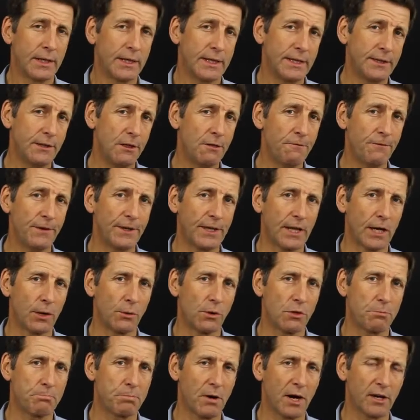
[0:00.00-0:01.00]
In this
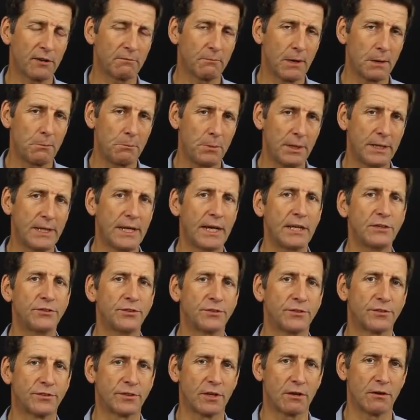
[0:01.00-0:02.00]
video, as part of my
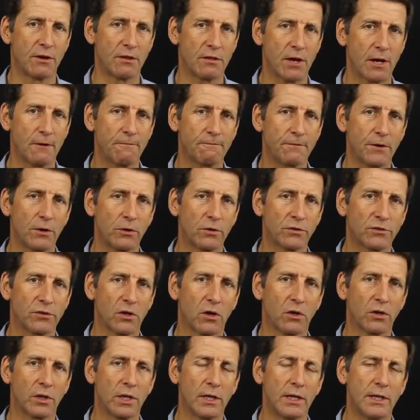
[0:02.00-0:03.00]
mediation series, I focus
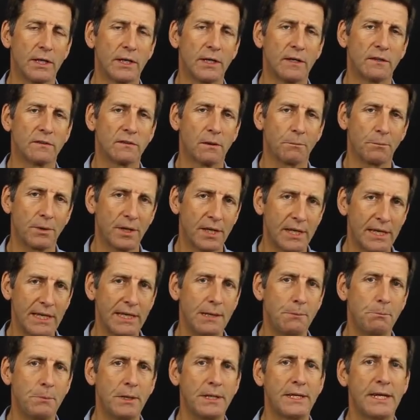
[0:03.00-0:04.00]
on some
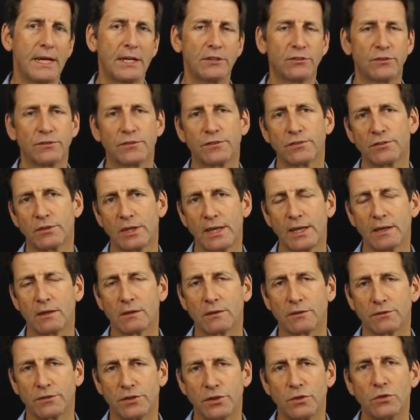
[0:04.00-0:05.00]
key mediation
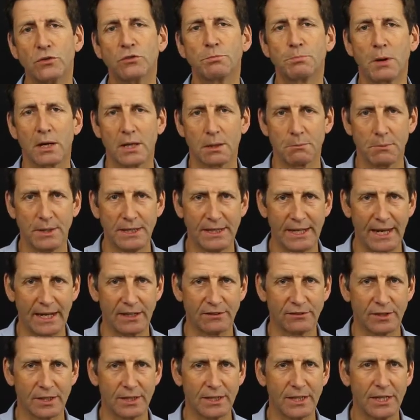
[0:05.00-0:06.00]
skills used by the
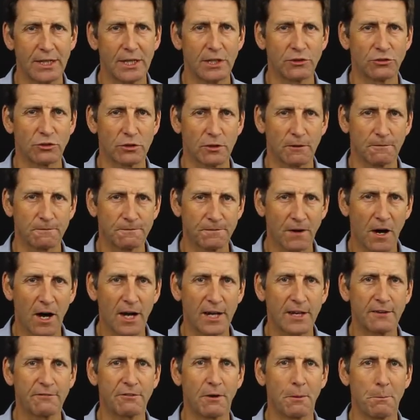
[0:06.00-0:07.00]
mediator during the
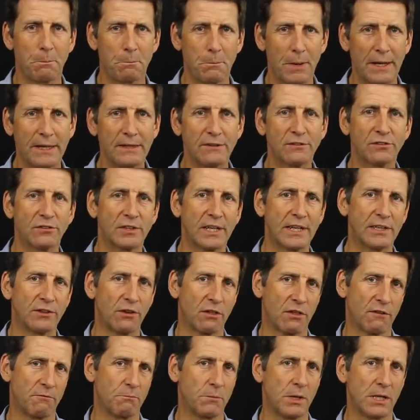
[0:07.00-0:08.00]
5 main
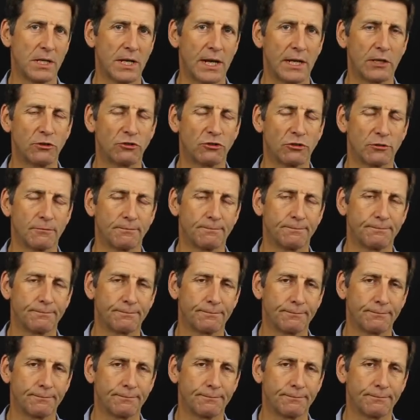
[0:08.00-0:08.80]
stages of mediation.